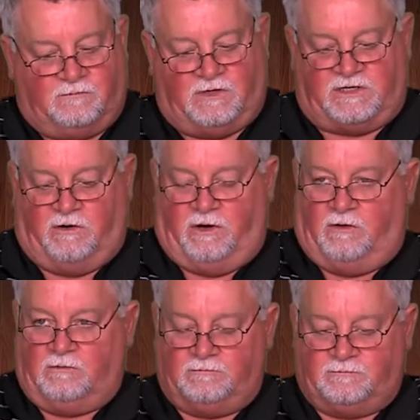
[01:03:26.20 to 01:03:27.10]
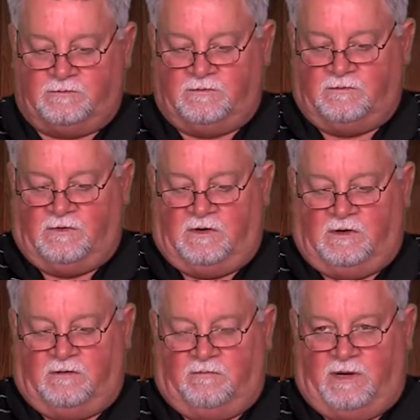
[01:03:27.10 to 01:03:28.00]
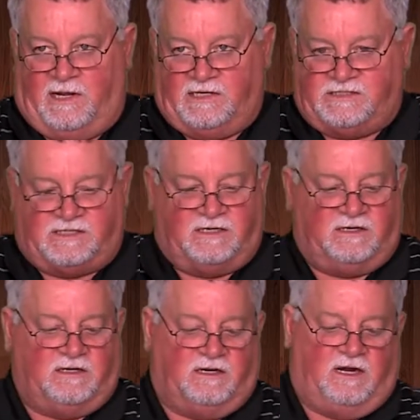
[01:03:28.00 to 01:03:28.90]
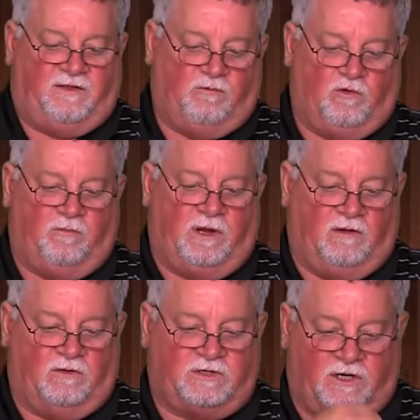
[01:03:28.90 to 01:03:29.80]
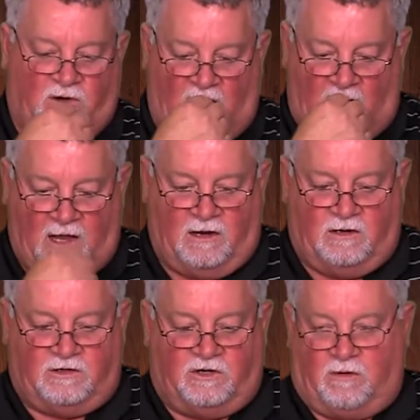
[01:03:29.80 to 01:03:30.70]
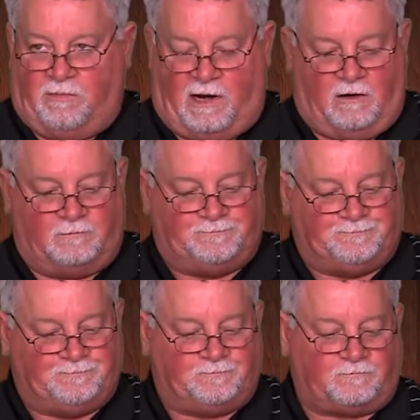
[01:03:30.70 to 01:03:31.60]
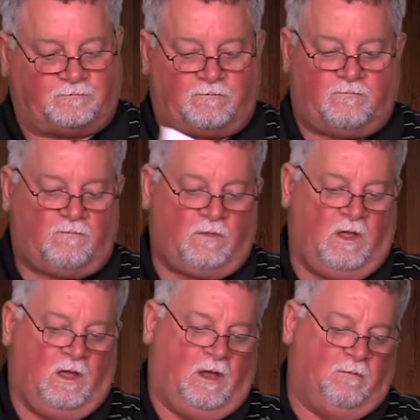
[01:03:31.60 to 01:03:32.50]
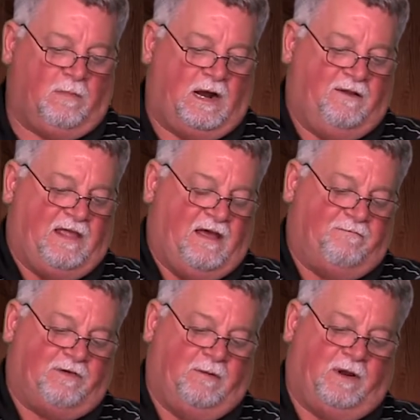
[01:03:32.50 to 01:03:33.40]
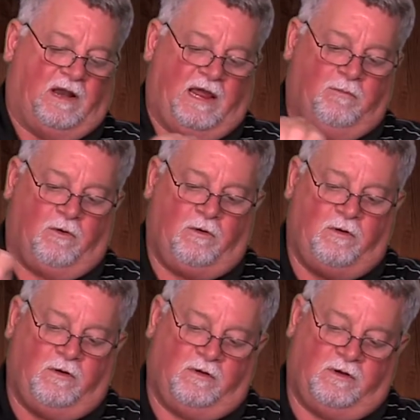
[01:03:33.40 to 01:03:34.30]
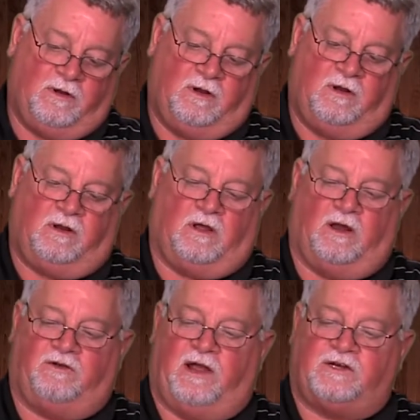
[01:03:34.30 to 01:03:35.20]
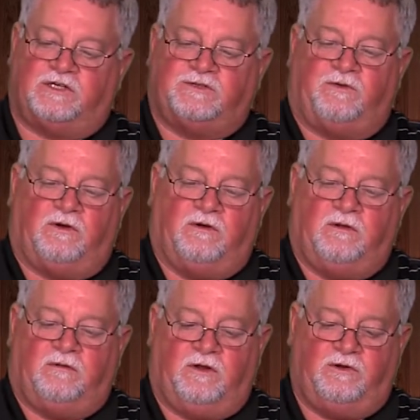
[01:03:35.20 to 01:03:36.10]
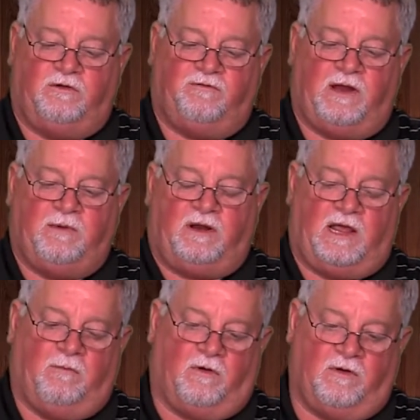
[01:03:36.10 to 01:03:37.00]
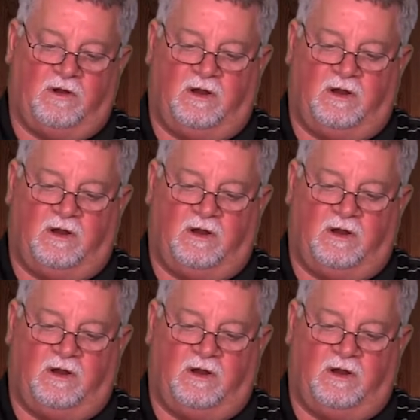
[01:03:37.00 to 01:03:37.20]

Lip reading: material bids, and then we'll be able to compare. Behind that, framing labor, contractors who do framing labor.